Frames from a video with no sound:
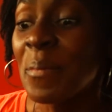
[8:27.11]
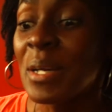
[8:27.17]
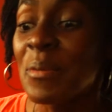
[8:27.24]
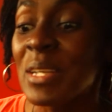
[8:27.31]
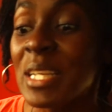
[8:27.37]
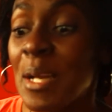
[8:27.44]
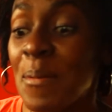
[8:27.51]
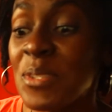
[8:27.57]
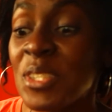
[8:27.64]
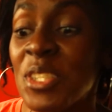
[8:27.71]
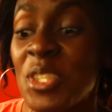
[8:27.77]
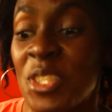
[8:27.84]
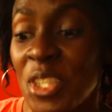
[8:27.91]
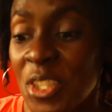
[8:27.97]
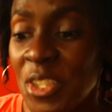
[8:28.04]
But when it comes to
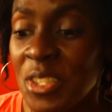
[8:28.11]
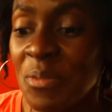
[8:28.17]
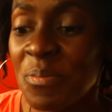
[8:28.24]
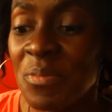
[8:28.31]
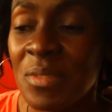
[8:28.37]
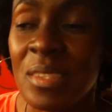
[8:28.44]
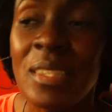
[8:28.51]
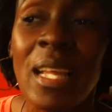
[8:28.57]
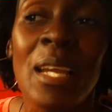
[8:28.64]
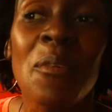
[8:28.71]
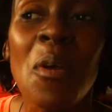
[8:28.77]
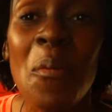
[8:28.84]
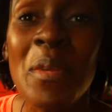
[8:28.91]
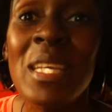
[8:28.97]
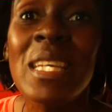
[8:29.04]
dessert, like
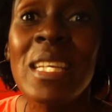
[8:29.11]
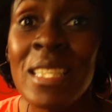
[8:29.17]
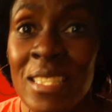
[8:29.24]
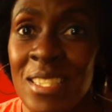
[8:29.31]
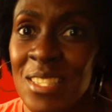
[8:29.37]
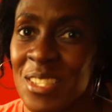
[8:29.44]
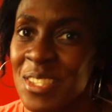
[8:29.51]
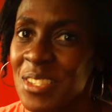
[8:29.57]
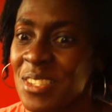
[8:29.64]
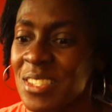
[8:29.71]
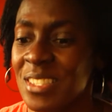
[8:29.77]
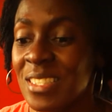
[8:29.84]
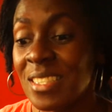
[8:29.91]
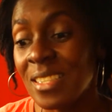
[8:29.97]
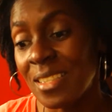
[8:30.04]
when we eat dessert,
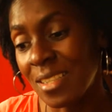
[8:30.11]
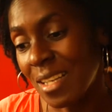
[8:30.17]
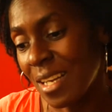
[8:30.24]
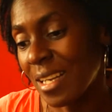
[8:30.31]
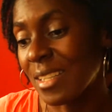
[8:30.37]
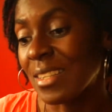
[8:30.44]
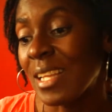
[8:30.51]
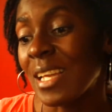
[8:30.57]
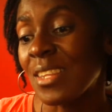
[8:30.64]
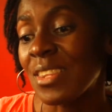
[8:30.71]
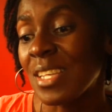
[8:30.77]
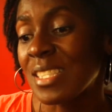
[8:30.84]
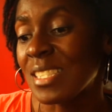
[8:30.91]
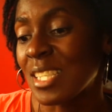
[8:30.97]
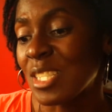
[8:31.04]
I like
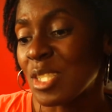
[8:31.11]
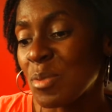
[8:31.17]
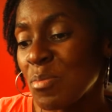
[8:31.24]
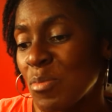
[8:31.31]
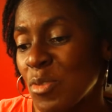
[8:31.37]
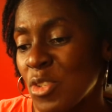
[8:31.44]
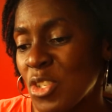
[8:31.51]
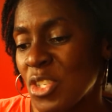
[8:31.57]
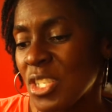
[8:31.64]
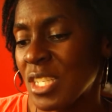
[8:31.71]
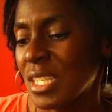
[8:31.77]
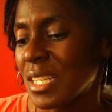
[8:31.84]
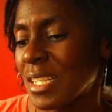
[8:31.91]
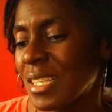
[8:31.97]
things that are smooshy.